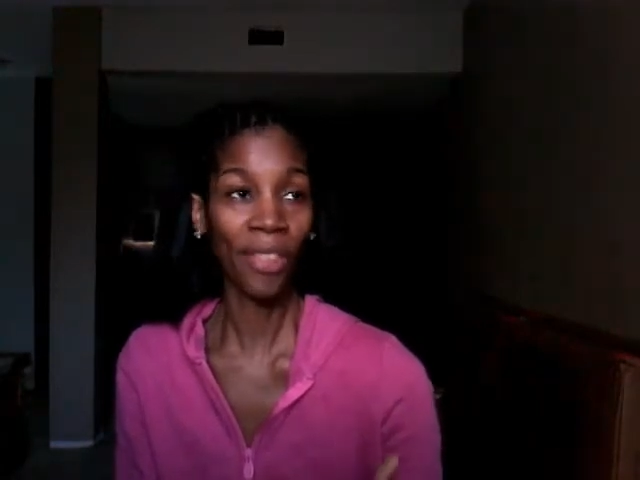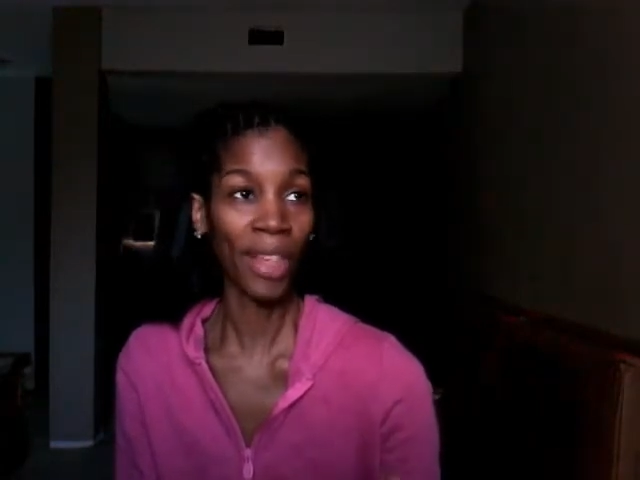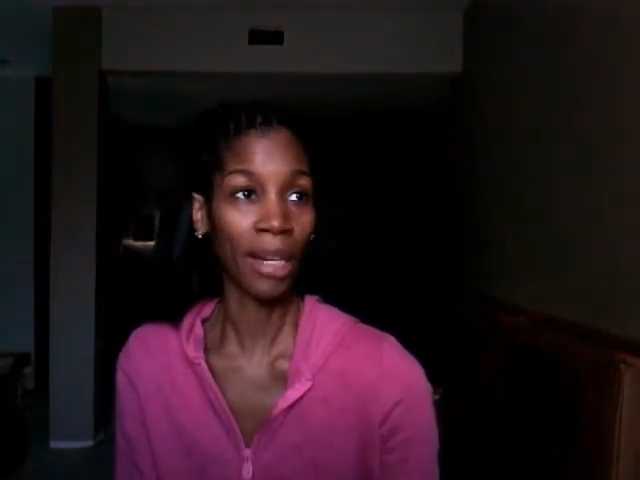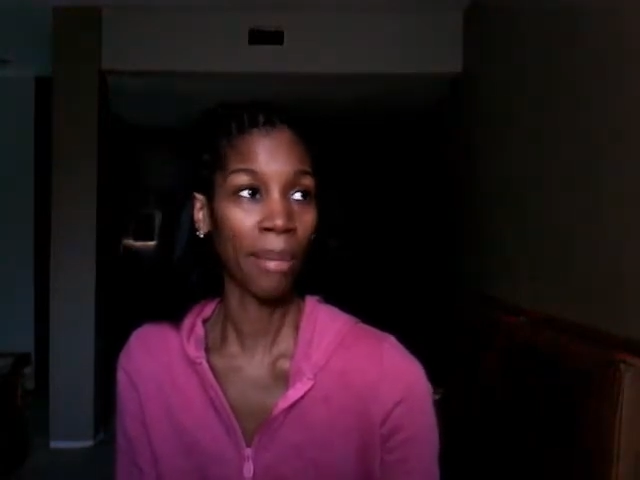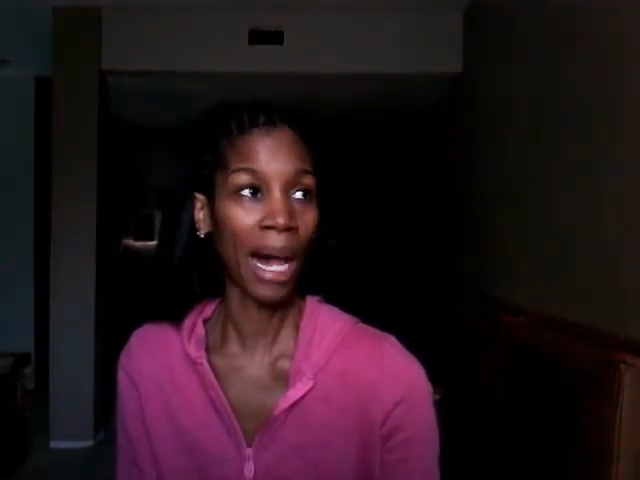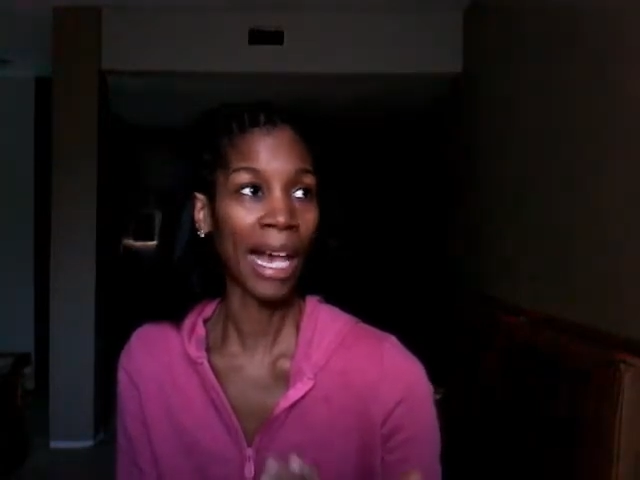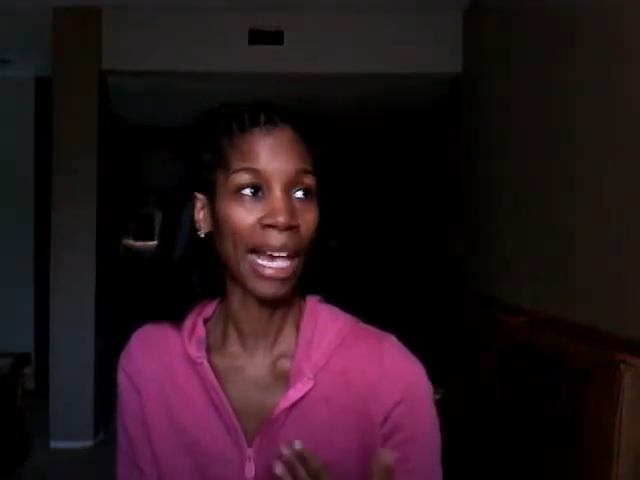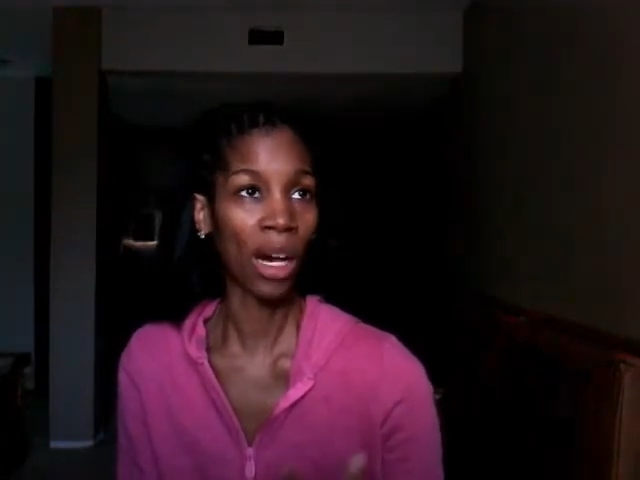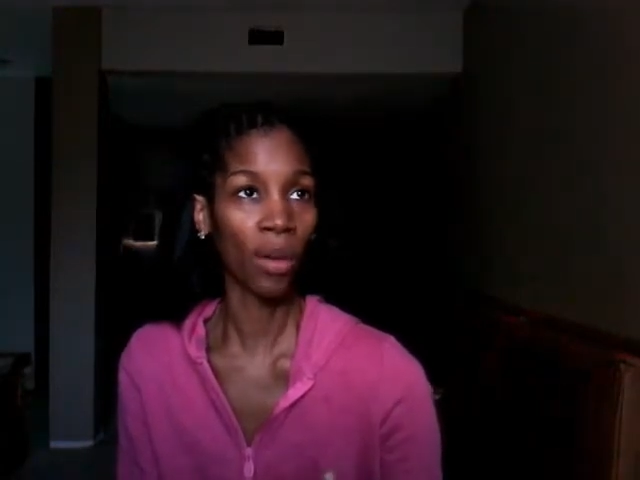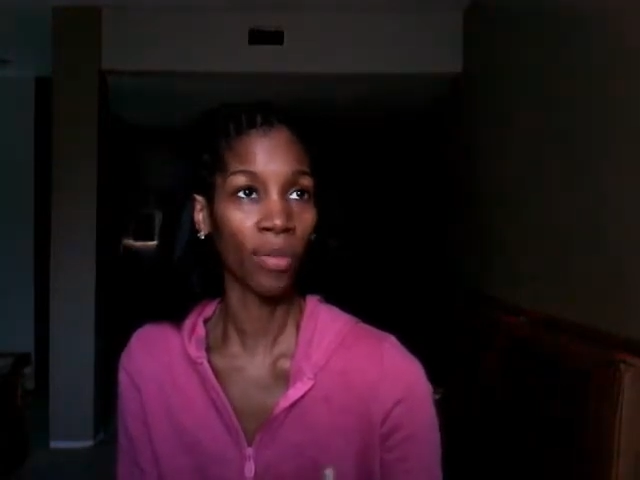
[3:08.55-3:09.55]
I think my
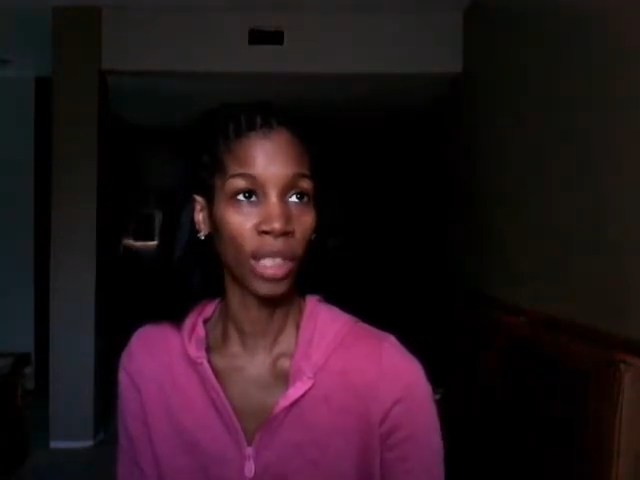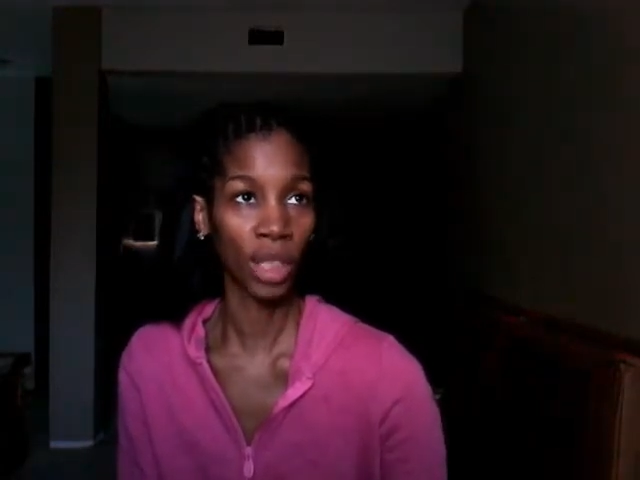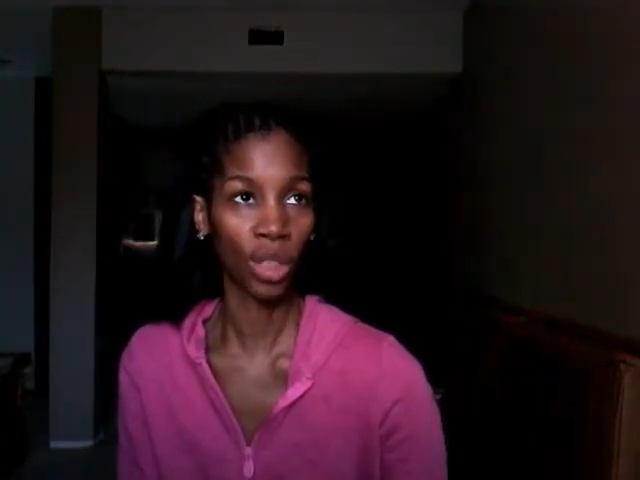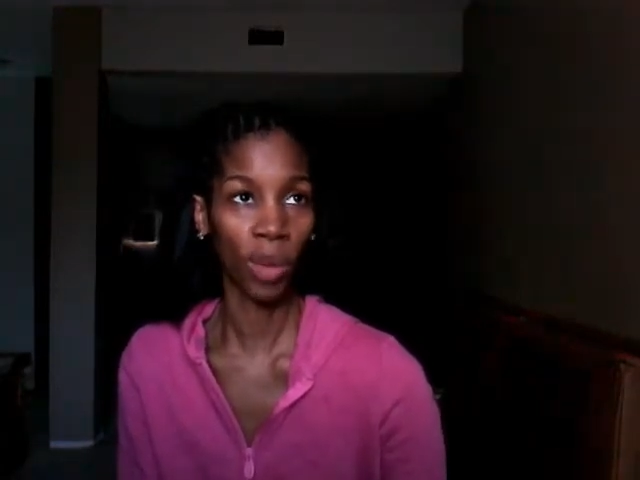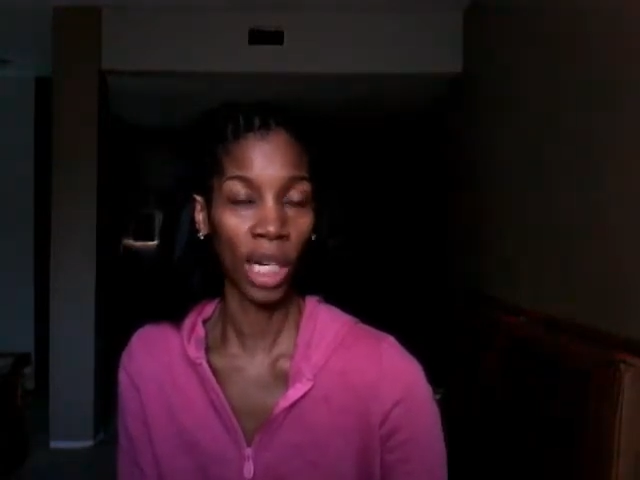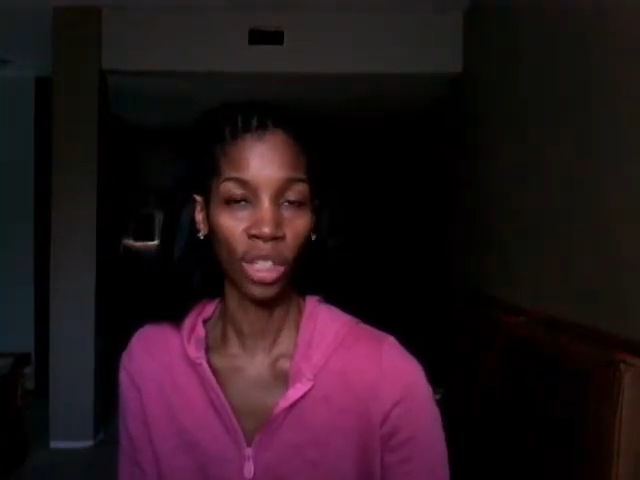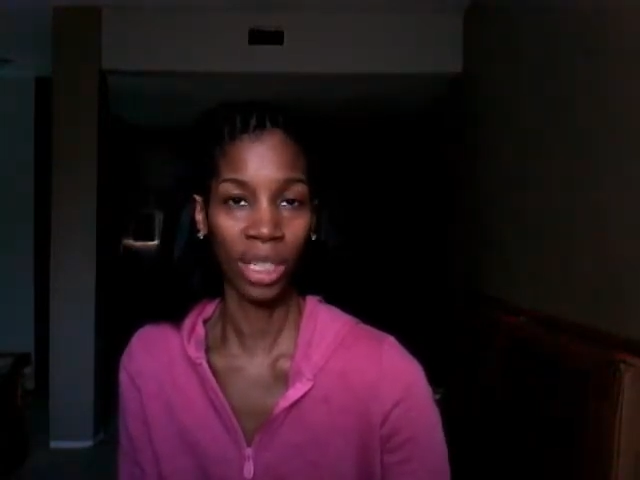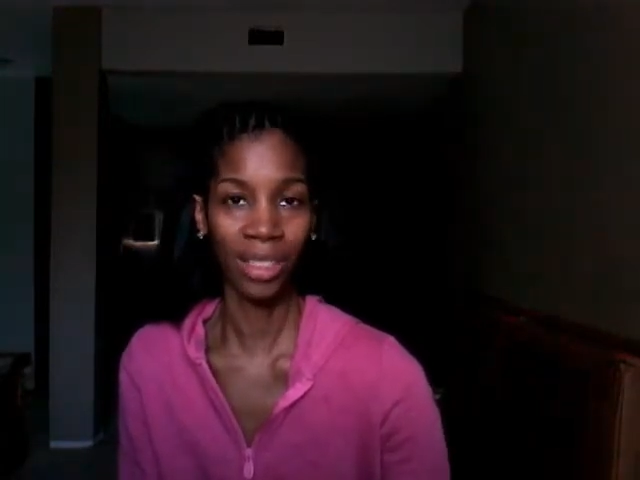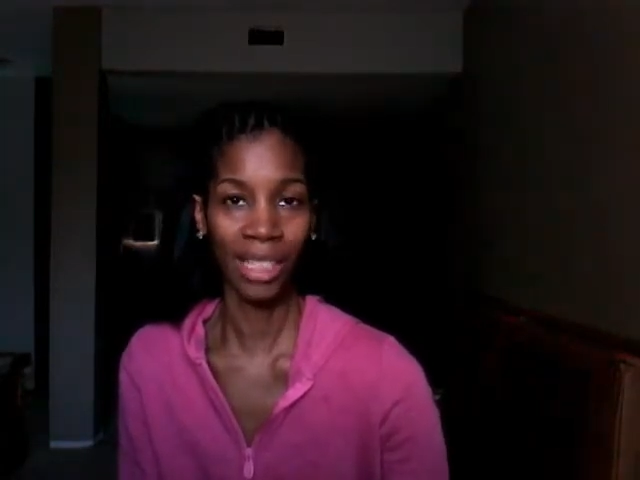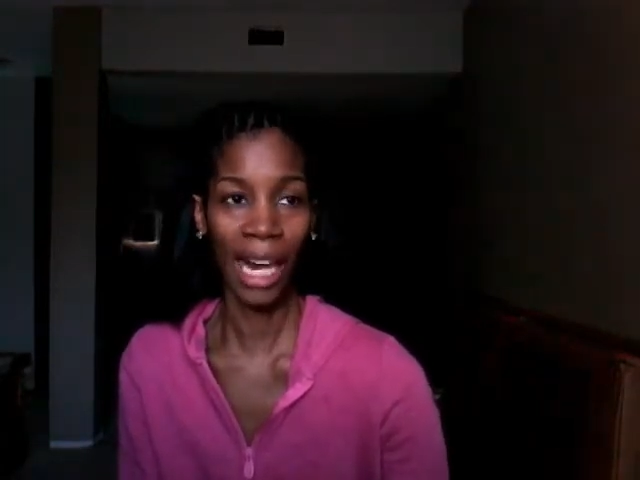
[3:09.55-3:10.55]
health
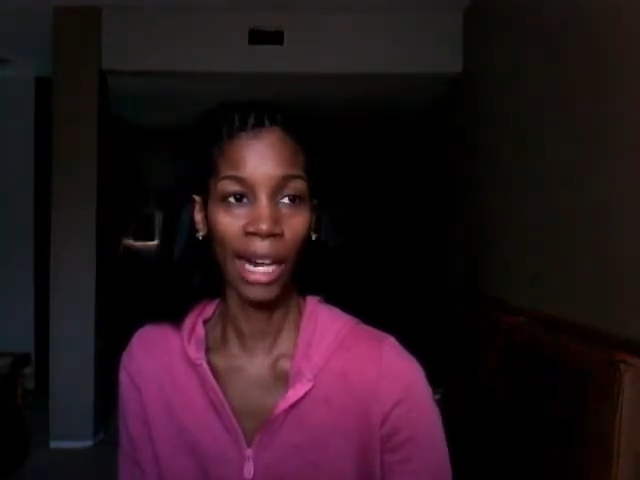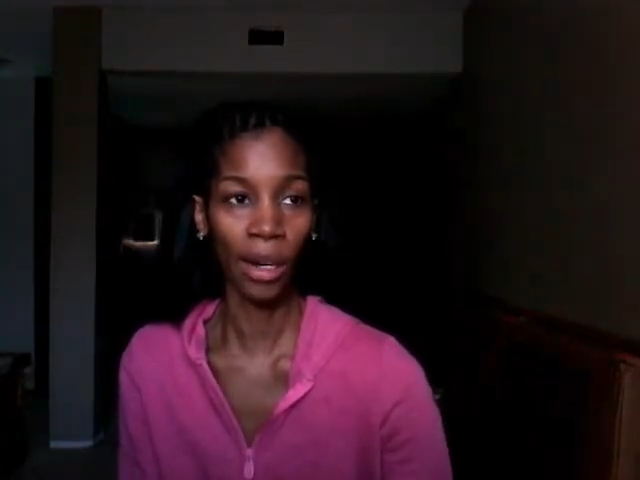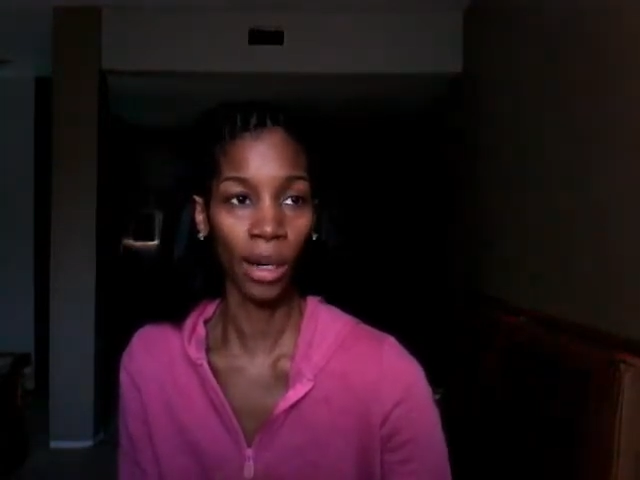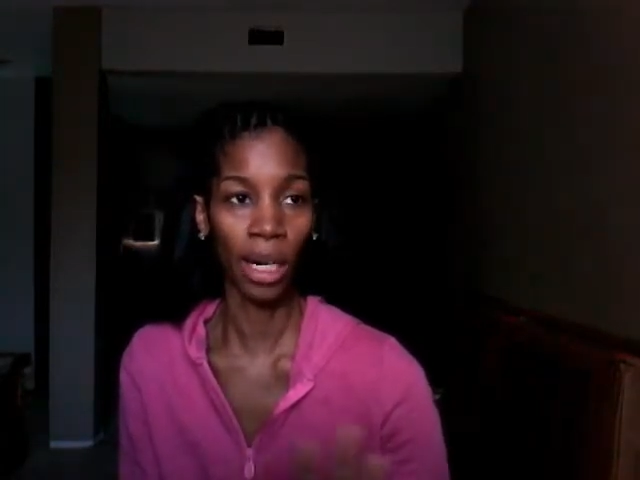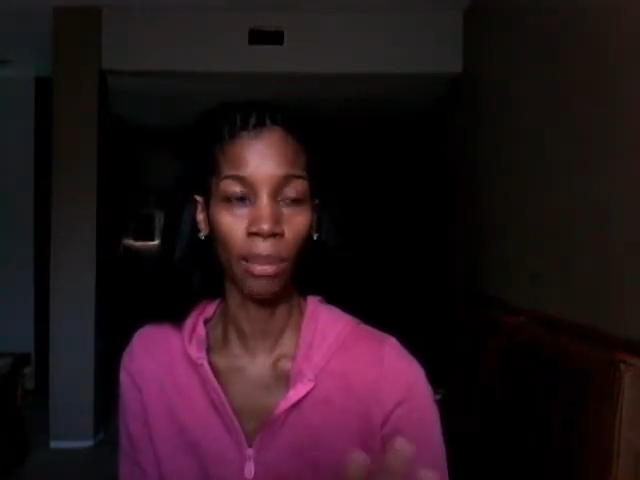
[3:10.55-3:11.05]
situation is dire